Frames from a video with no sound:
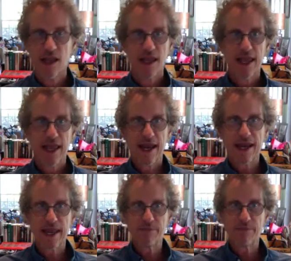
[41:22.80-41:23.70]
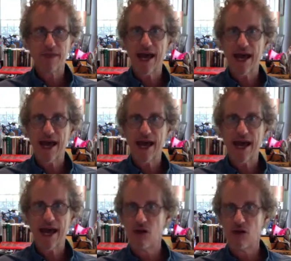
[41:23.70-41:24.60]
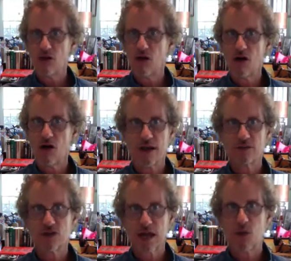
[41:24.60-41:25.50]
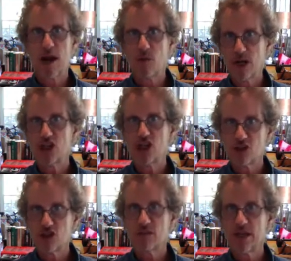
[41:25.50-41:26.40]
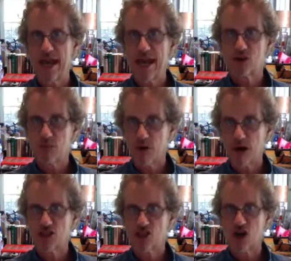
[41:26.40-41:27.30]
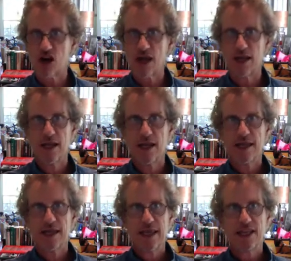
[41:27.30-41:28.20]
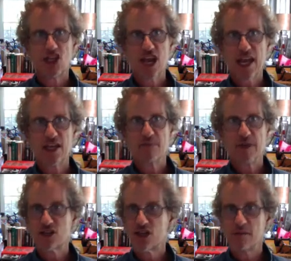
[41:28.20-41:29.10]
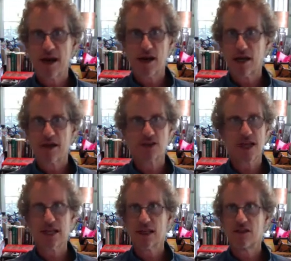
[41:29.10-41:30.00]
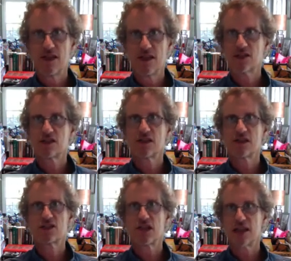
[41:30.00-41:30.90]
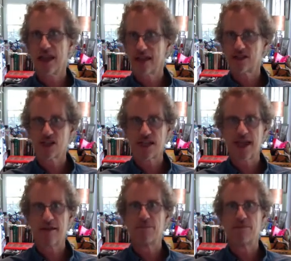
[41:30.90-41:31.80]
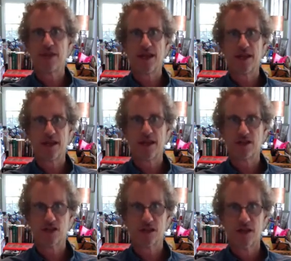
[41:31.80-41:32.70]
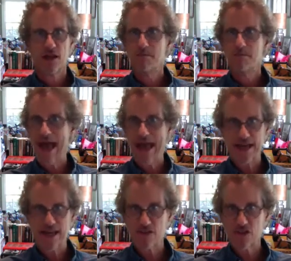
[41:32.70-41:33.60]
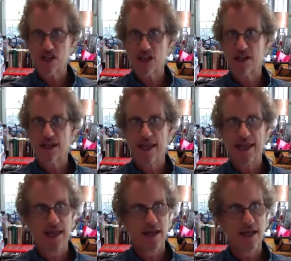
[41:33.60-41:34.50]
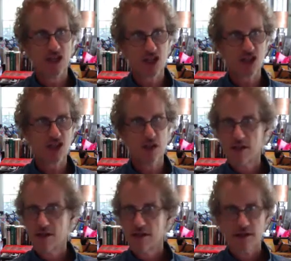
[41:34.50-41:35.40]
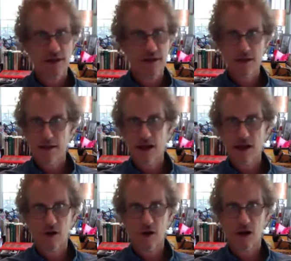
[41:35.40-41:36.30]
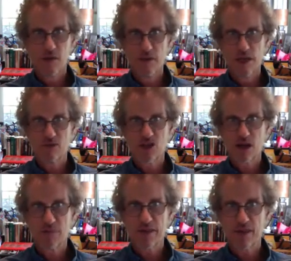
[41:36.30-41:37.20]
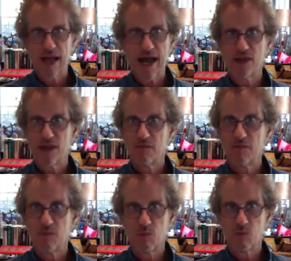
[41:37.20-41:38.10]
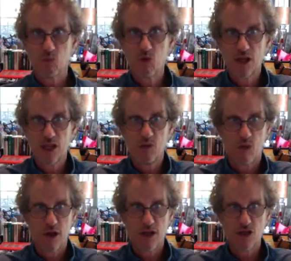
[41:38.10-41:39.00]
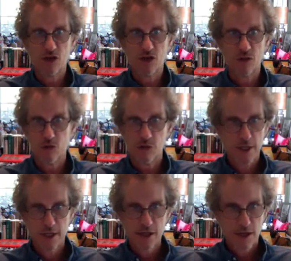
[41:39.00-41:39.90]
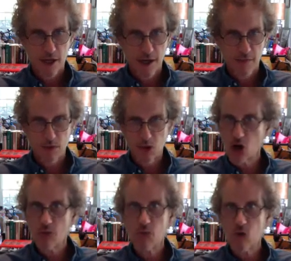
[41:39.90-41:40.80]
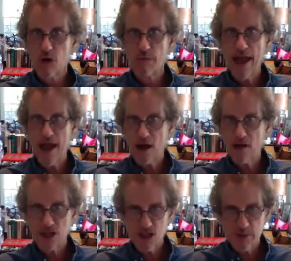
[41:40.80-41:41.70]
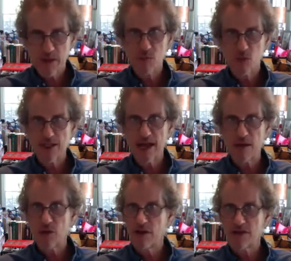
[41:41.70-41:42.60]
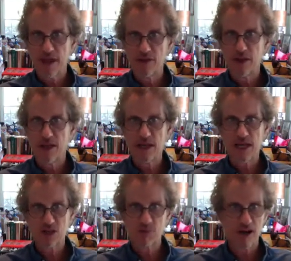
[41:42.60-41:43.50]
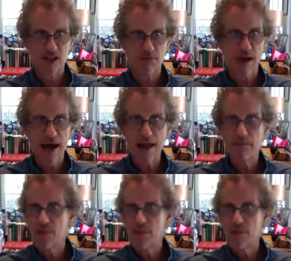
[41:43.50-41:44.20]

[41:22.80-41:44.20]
And I kept that idea all along. It's like when I went into Yosemite National Park and saw it, it changed me as an American. I was like, this is a landscape that is magnificent. And it just, it was something that I then really wanted to learn more about, spend more time with, and then express my